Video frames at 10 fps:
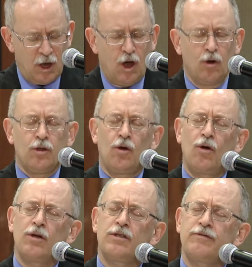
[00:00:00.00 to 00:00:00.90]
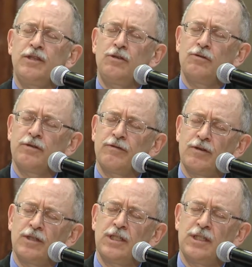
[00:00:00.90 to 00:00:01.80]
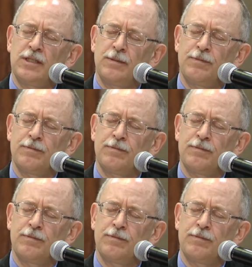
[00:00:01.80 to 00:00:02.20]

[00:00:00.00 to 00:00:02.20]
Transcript: O Lord of the universe,